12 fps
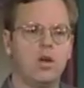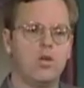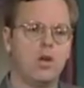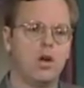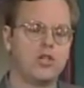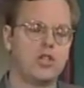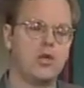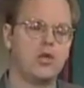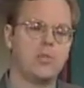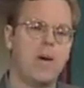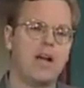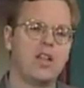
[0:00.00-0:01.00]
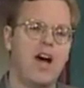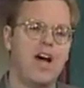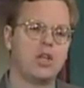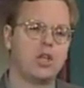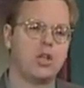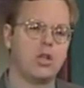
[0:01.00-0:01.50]
would also use
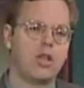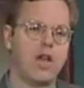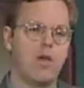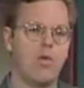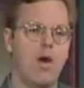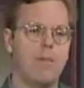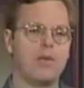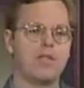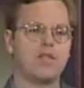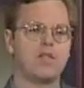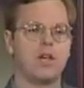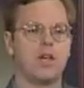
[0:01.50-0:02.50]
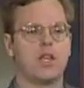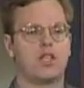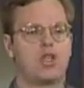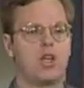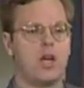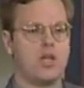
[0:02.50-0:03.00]
biological weapons
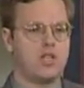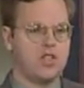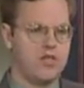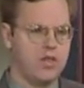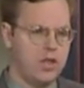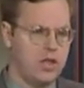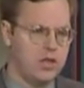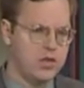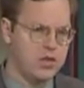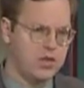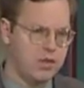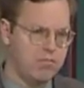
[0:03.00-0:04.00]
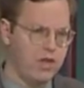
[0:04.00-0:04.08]
against Chinese civilians.